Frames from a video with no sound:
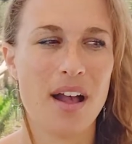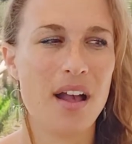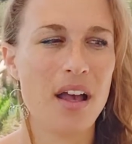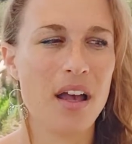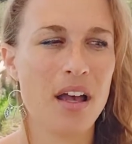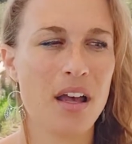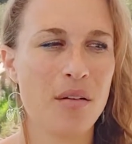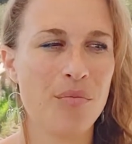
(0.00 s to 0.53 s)

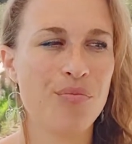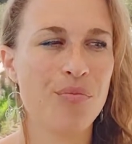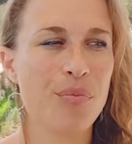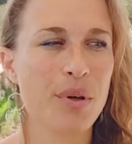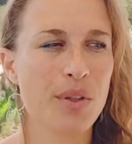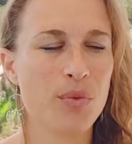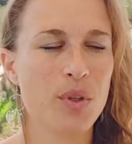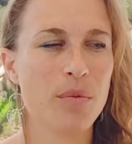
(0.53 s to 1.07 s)

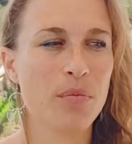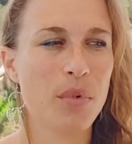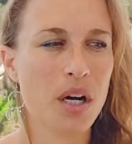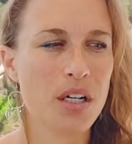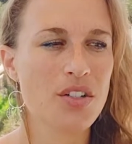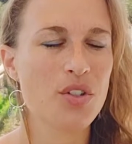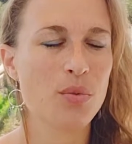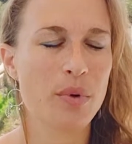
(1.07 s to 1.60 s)
But with
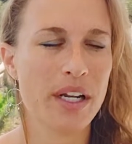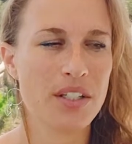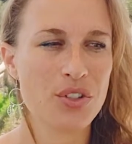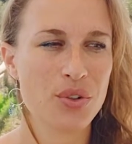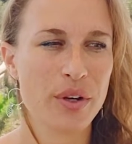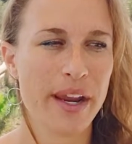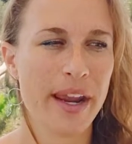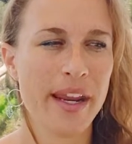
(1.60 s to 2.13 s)
Mars
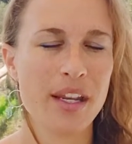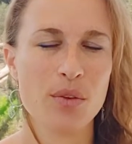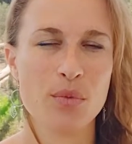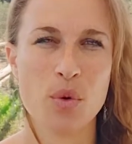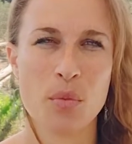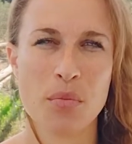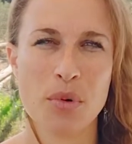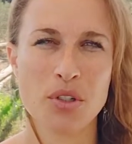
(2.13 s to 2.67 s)
retrograde, it
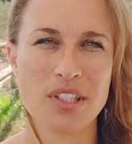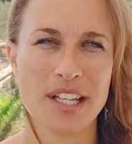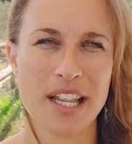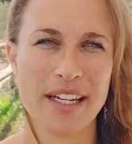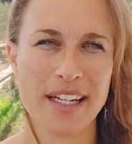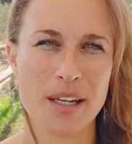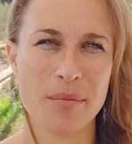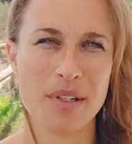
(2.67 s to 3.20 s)
will most
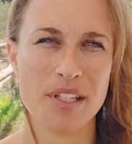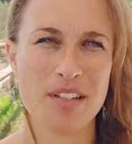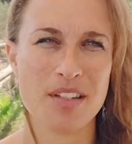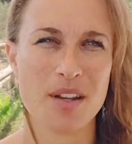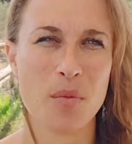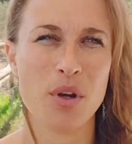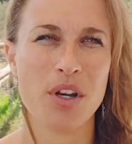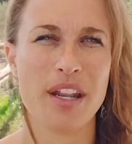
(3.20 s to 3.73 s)
likely be
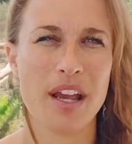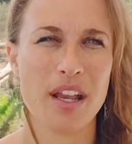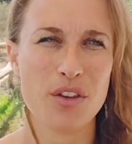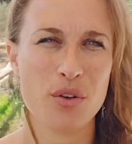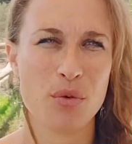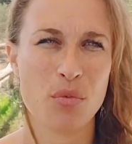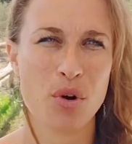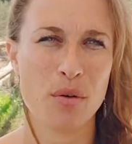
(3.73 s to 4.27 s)
someone that
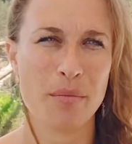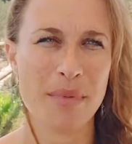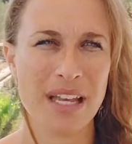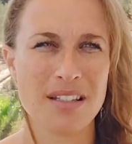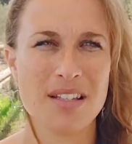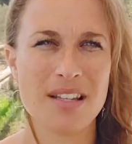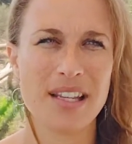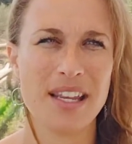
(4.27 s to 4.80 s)
you're more
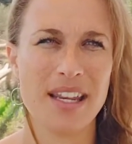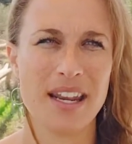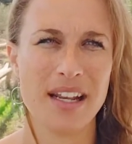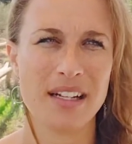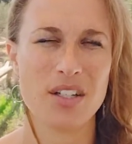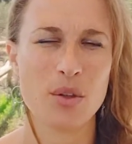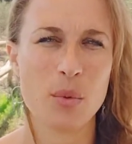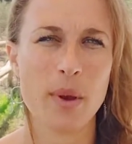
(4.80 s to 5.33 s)
mentally
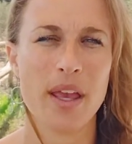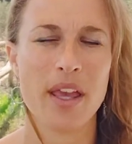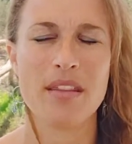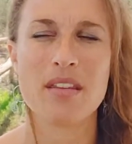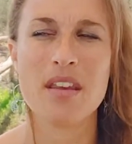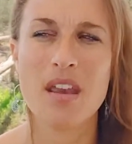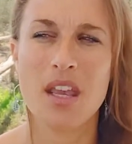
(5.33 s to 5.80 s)
connected with,